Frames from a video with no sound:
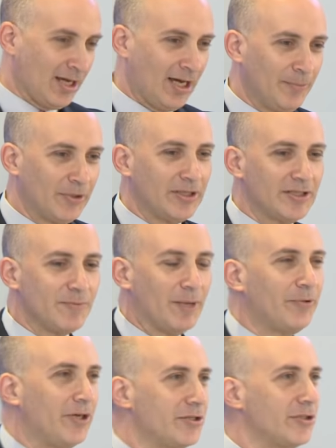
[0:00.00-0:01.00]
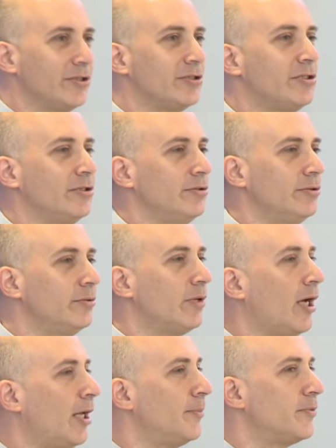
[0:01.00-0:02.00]
But it is my pleasure
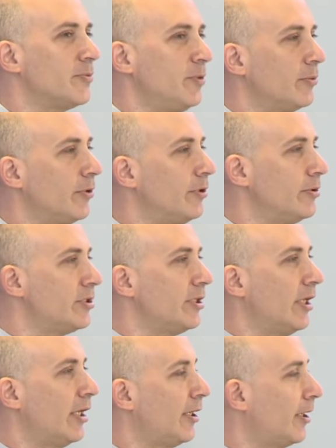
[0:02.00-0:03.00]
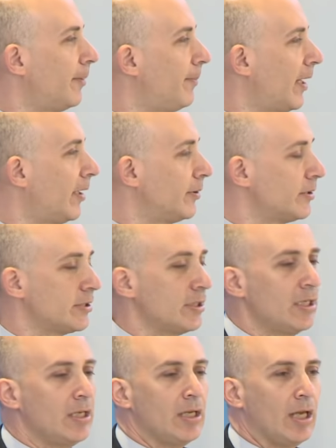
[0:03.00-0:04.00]
to speak with you today about
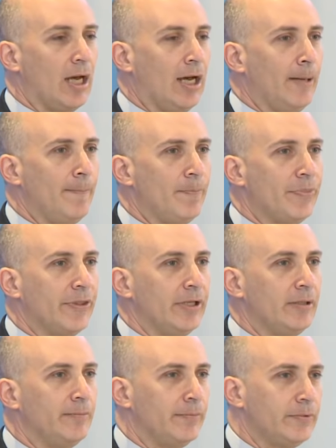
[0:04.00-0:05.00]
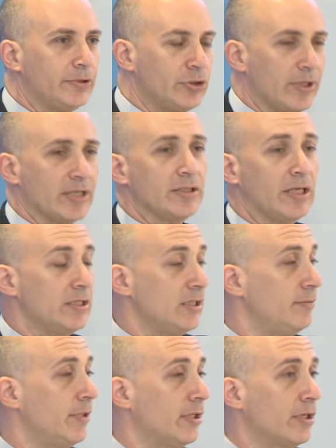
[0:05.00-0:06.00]
the
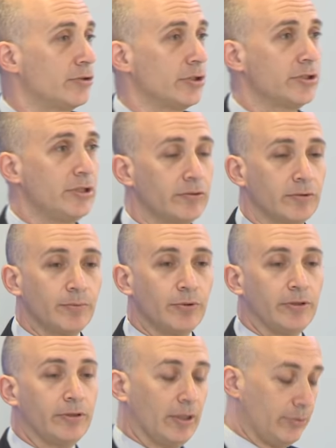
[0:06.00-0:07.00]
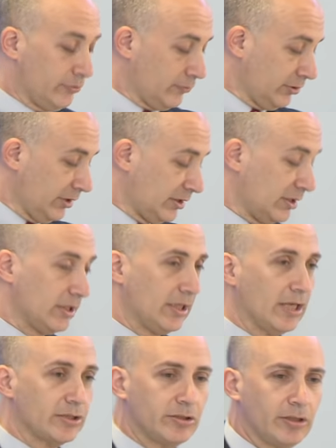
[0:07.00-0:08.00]
2019 Medicare Trustees Report that was released
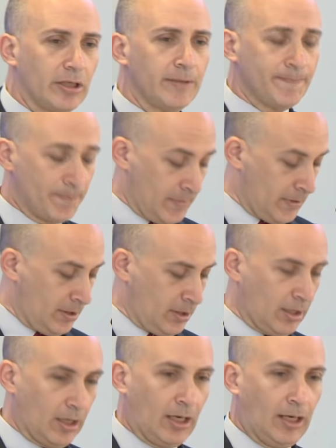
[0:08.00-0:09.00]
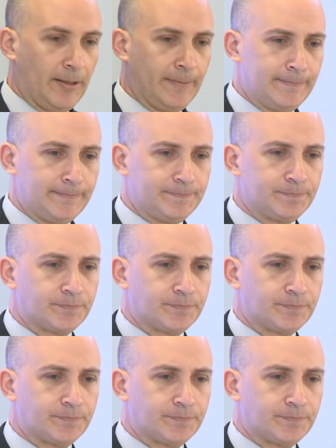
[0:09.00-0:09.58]
yesterday. I'm